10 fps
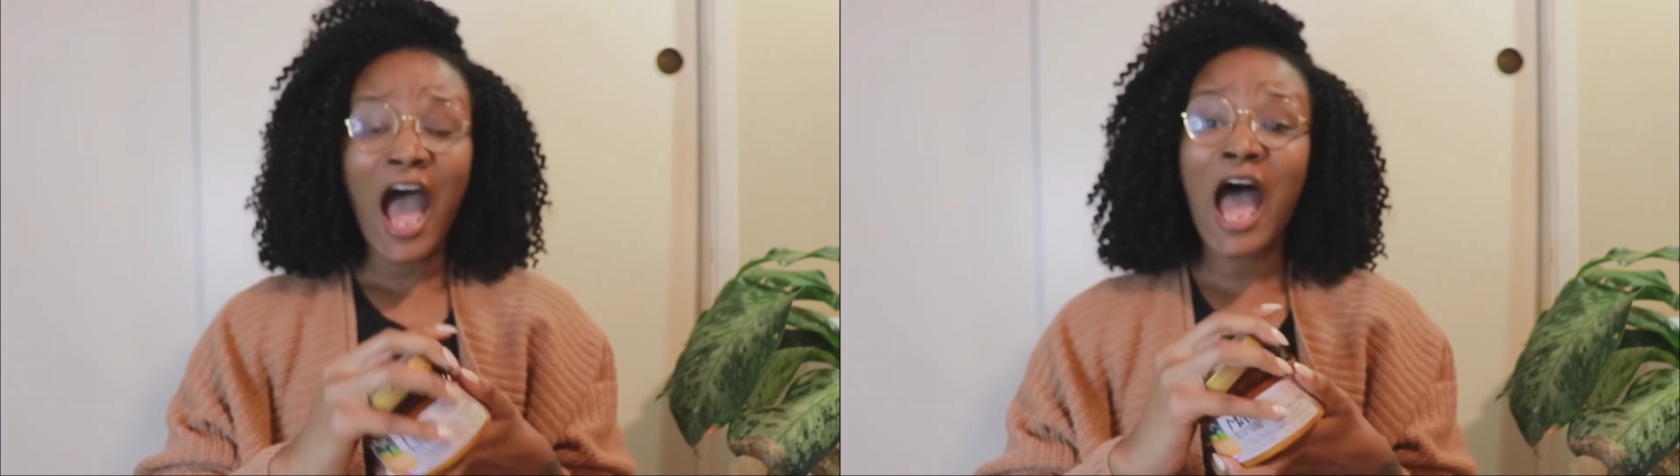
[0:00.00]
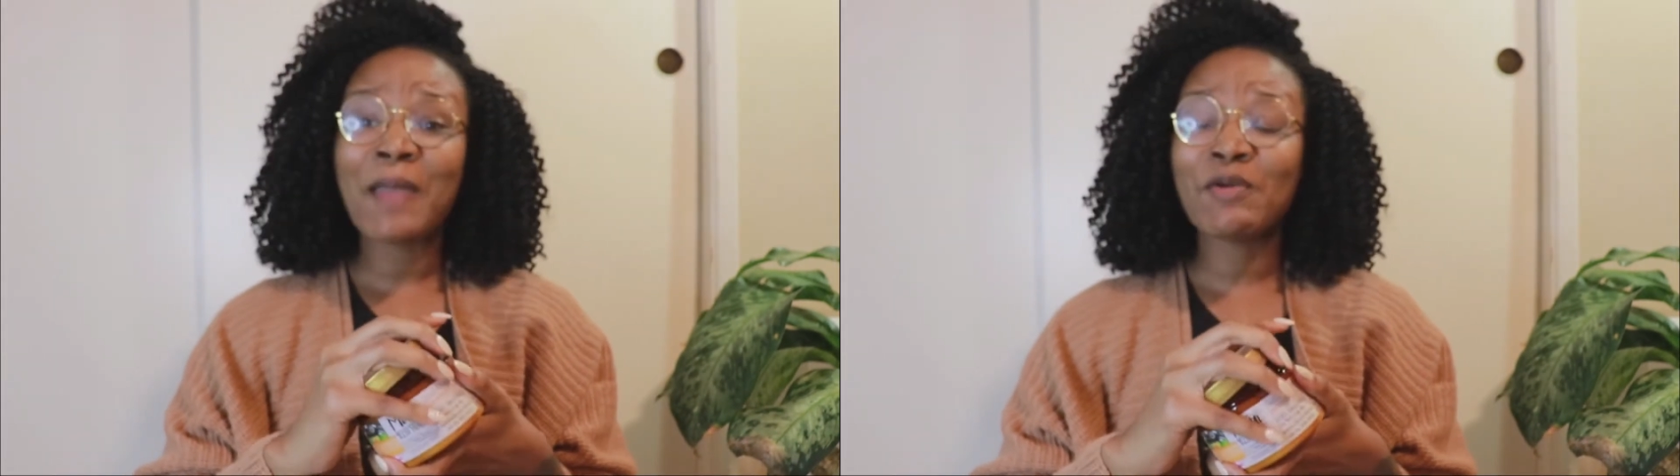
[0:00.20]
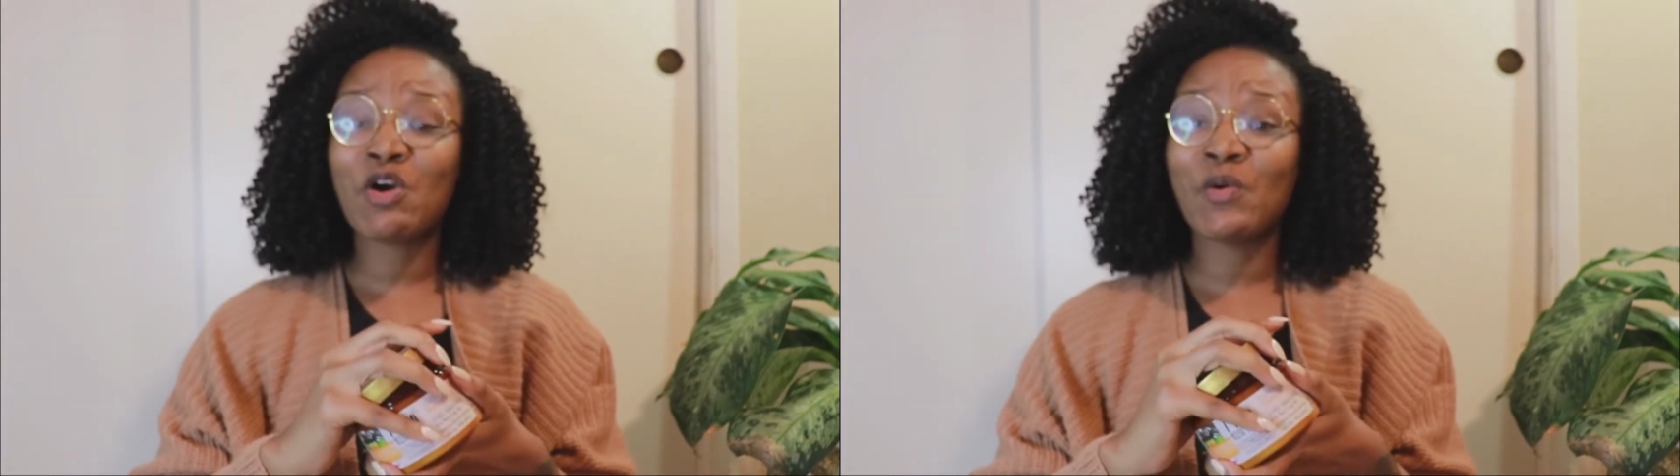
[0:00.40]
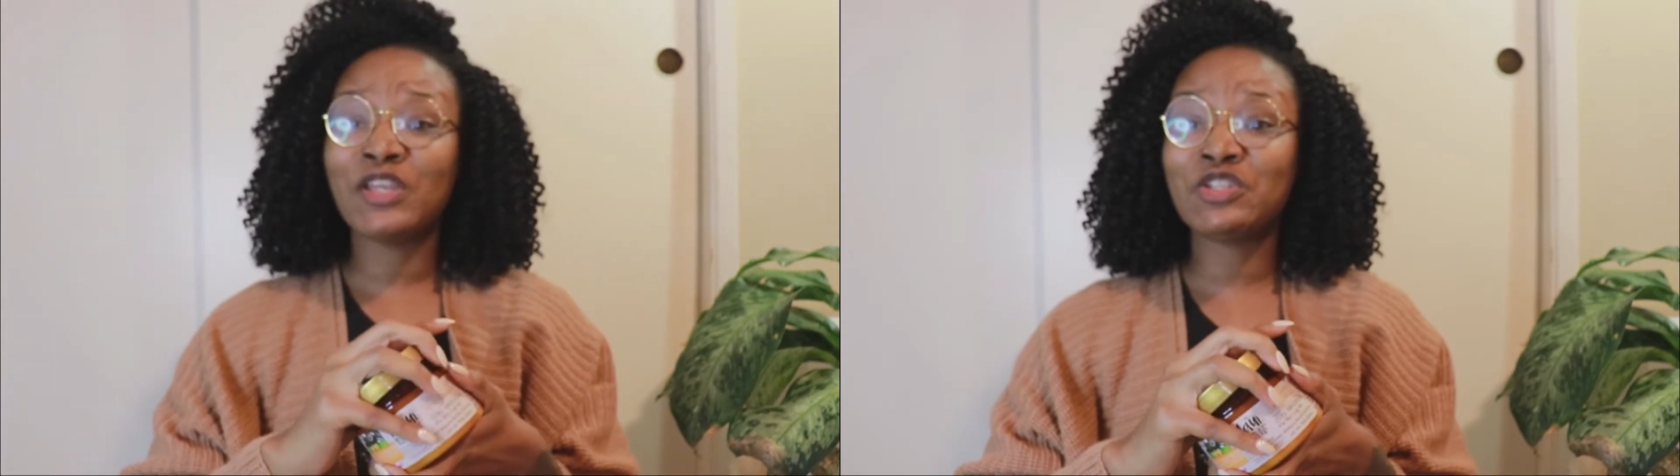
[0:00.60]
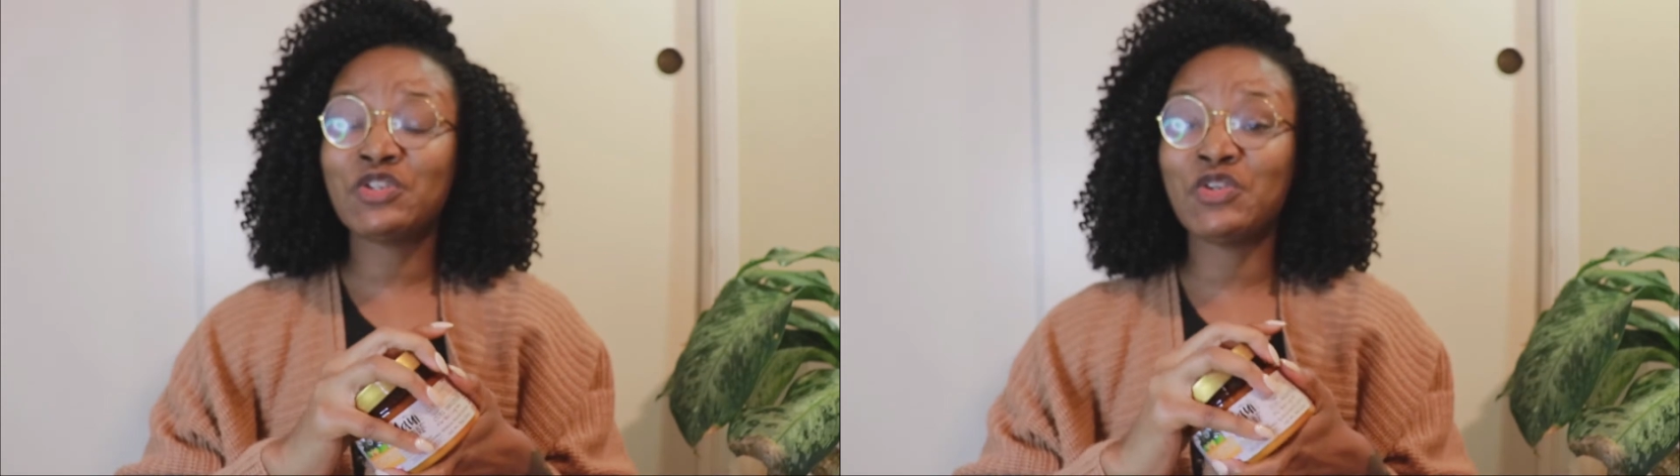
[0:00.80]
I'm
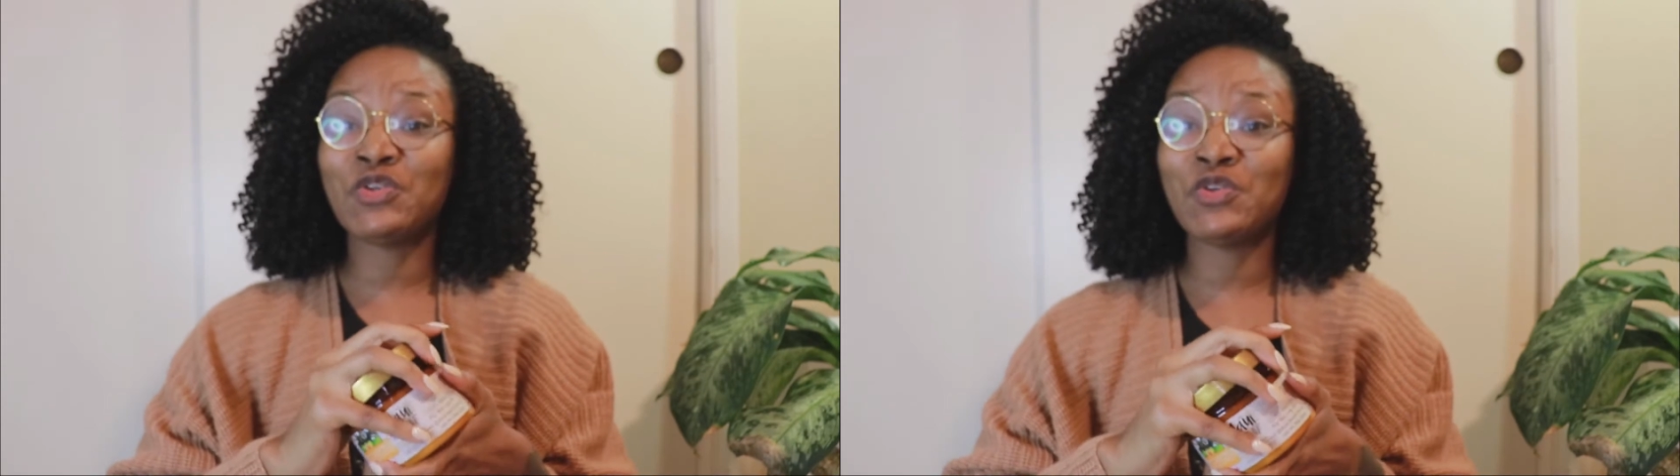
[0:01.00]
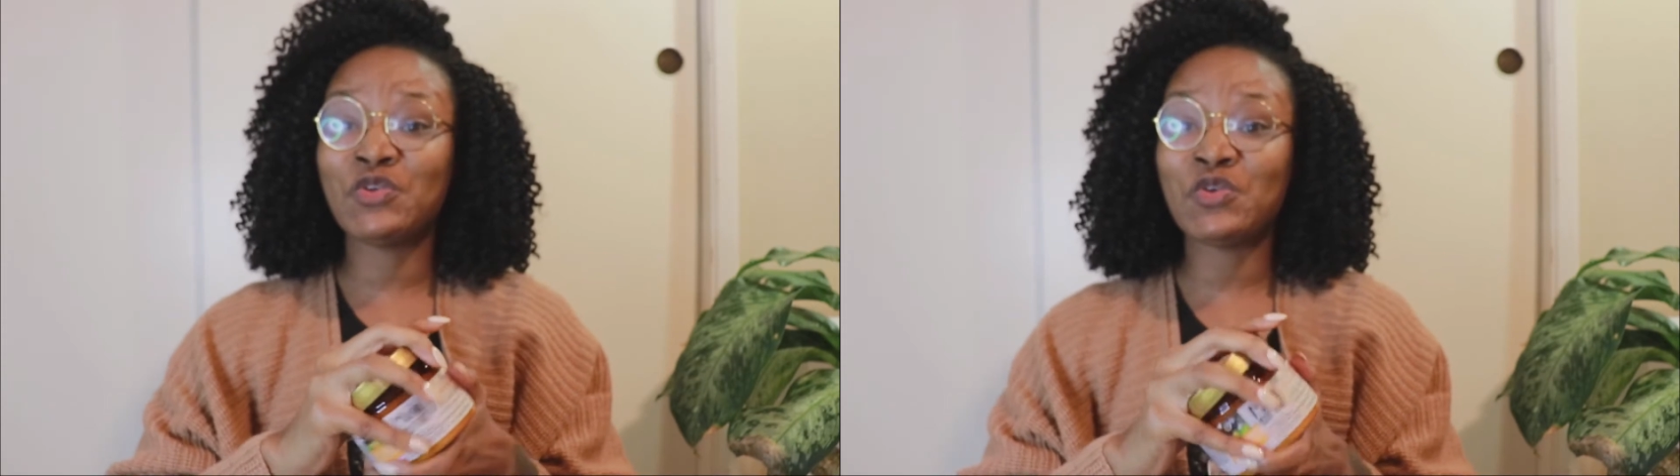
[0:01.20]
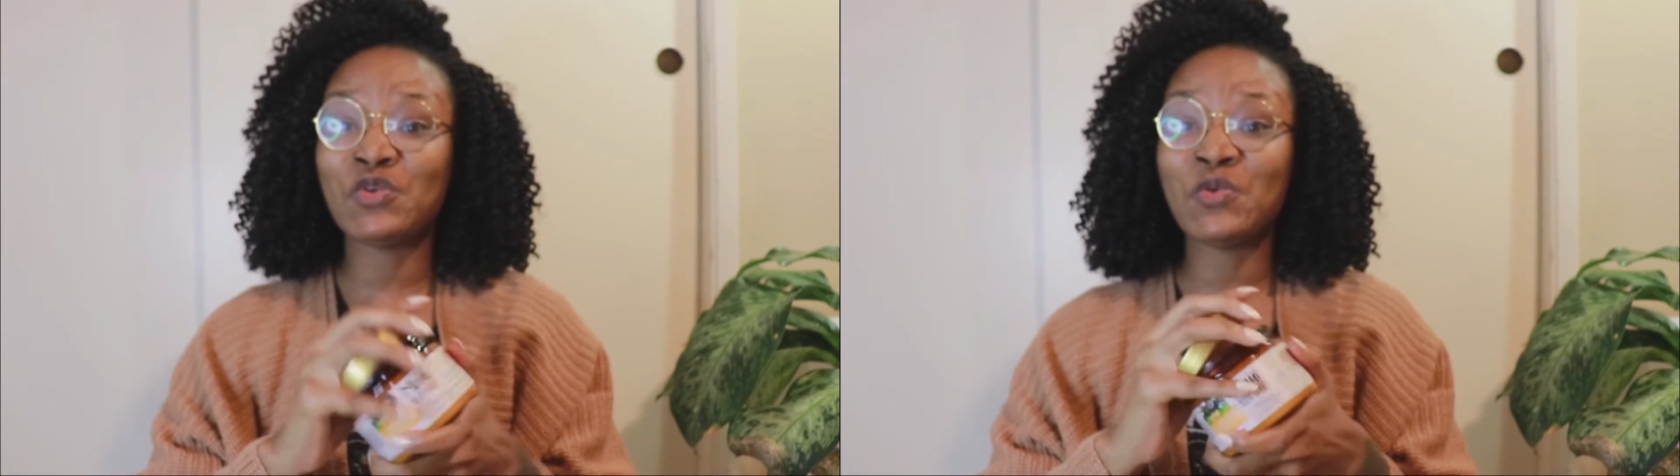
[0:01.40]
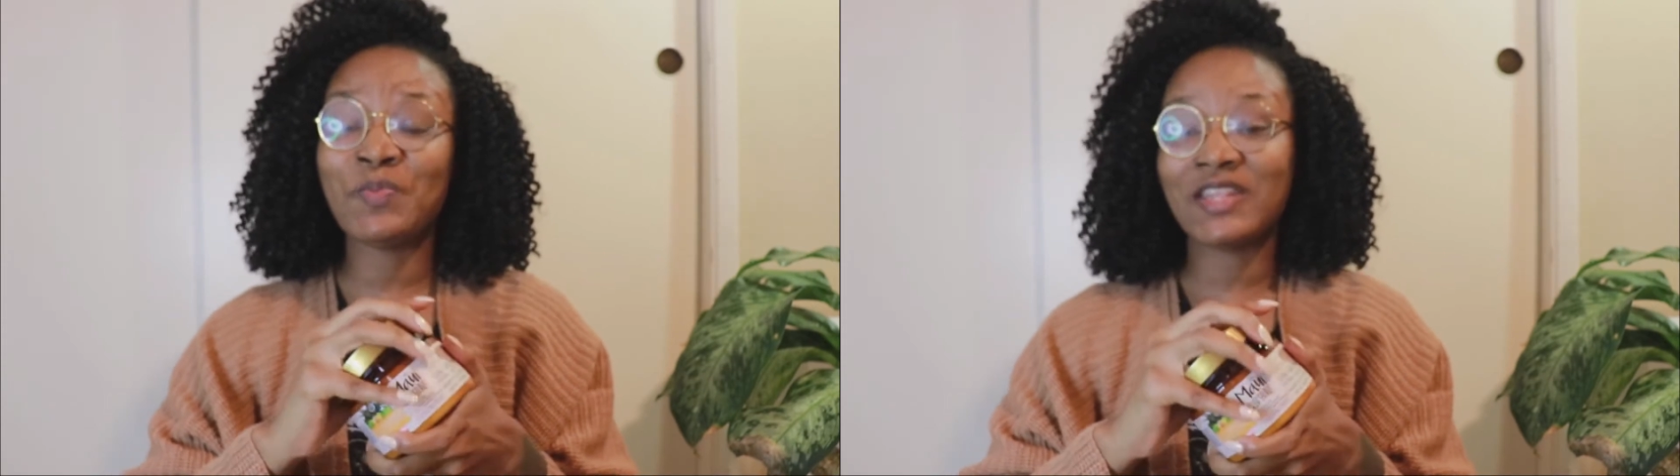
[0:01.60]
going to